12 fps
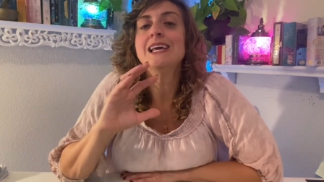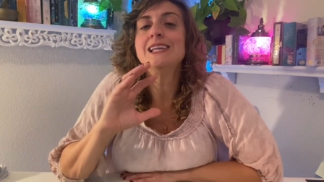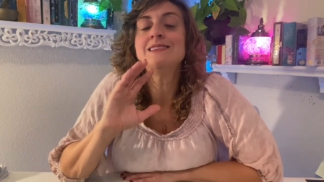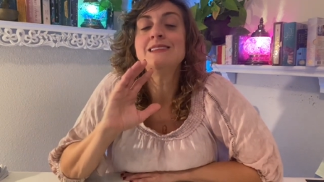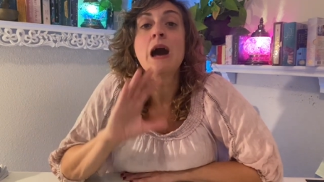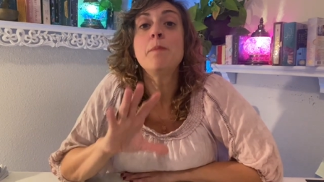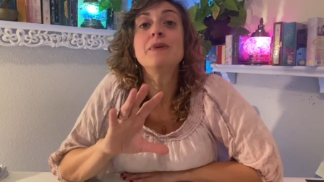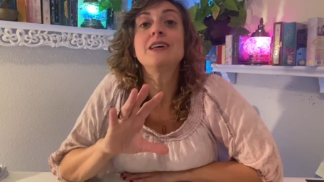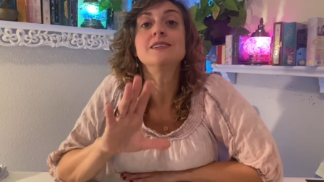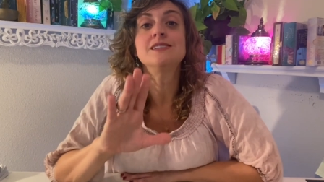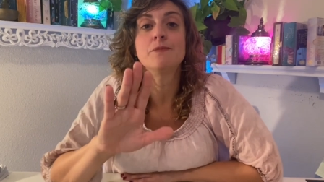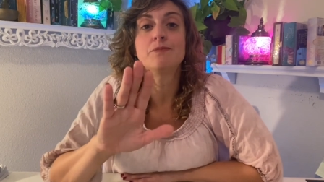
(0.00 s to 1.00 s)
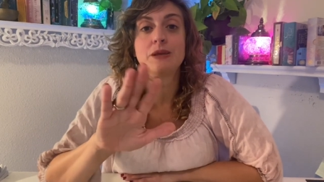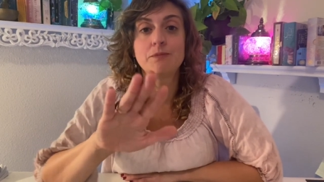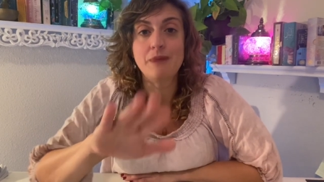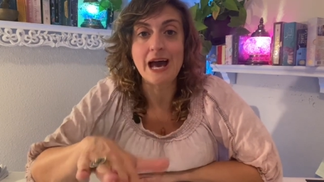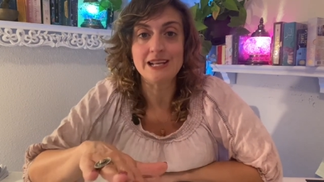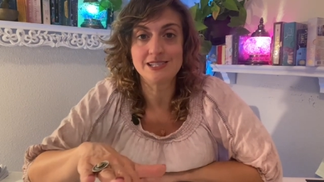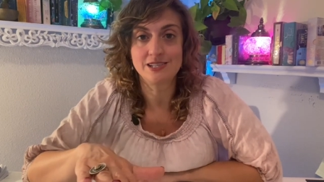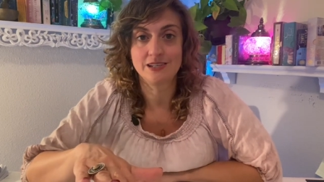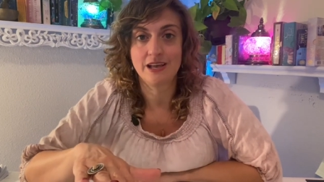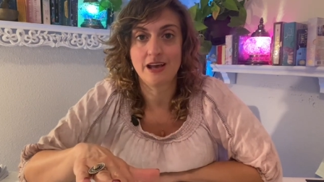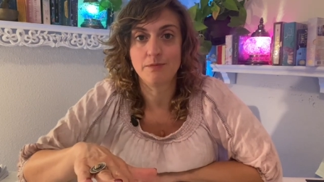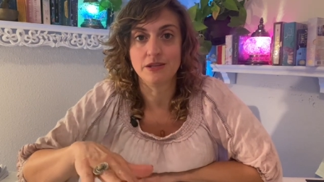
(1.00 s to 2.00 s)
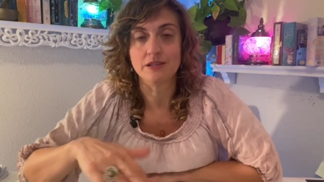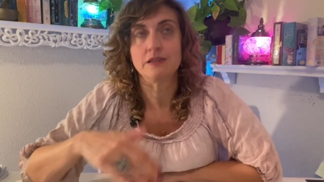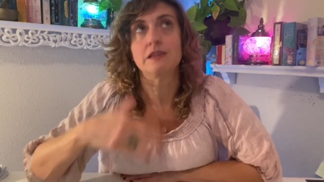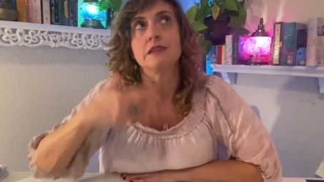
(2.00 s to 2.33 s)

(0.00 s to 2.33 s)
Not because something bad is going to happen.